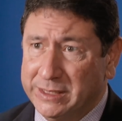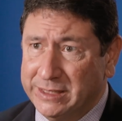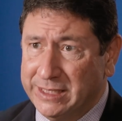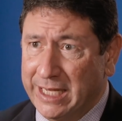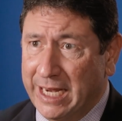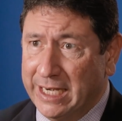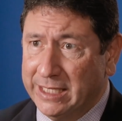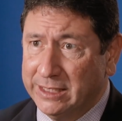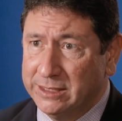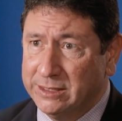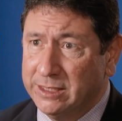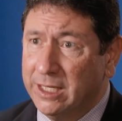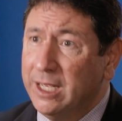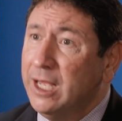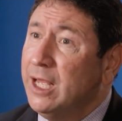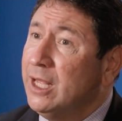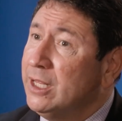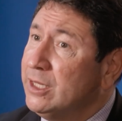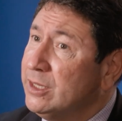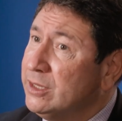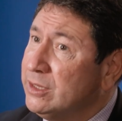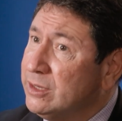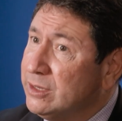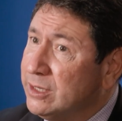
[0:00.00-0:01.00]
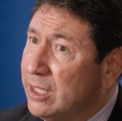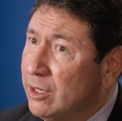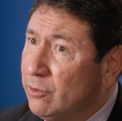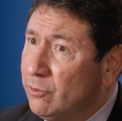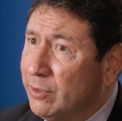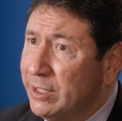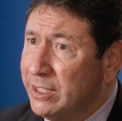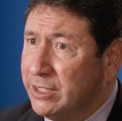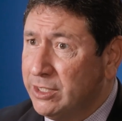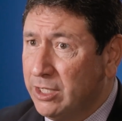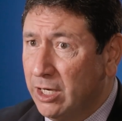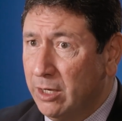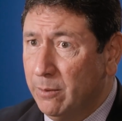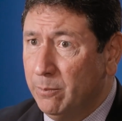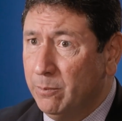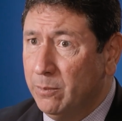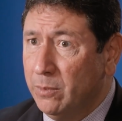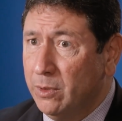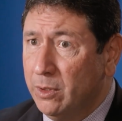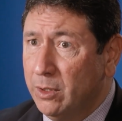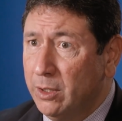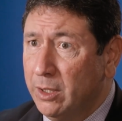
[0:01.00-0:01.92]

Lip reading: status, their income,